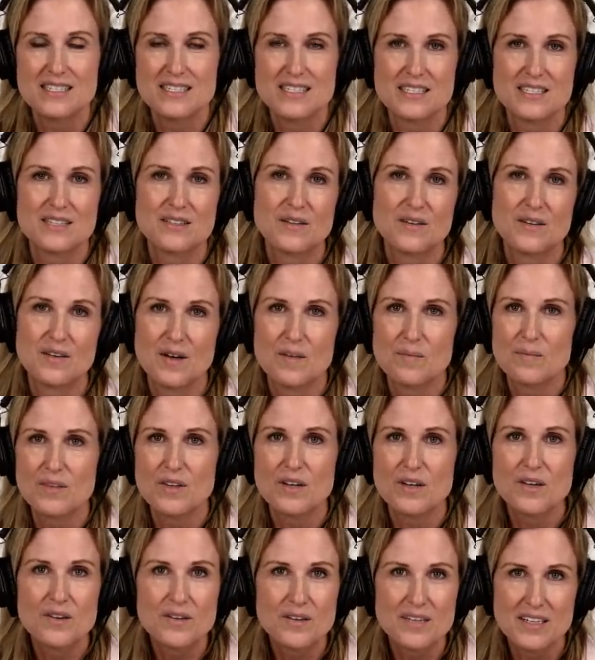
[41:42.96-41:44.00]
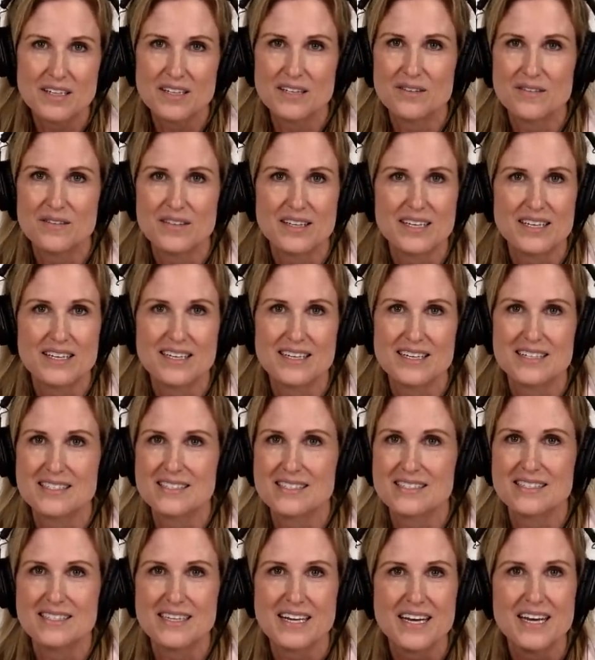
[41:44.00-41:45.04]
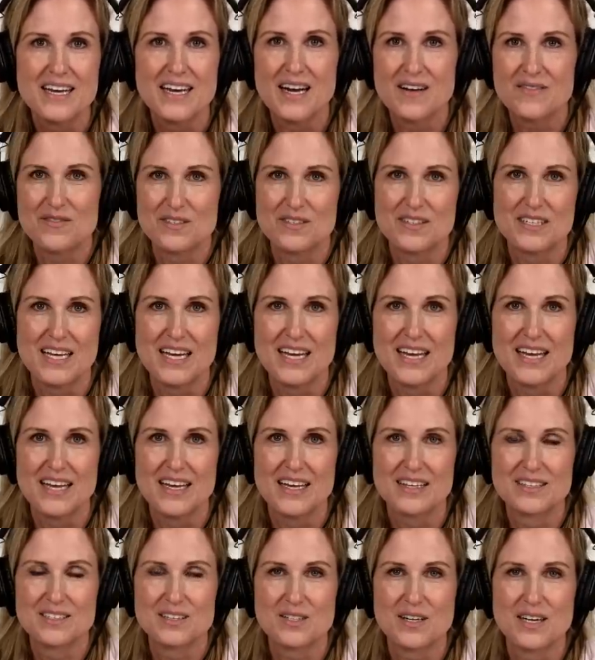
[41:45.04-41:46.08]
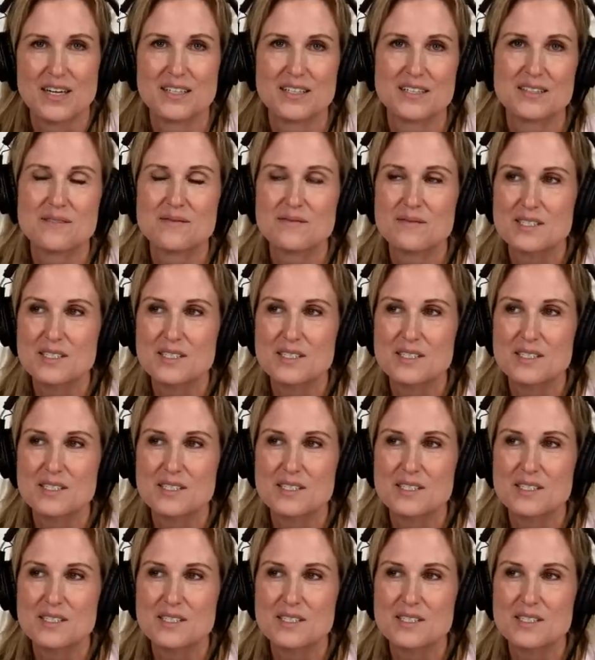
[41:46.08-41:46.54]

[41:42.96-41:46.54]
still I'm learning new things day after day and trying to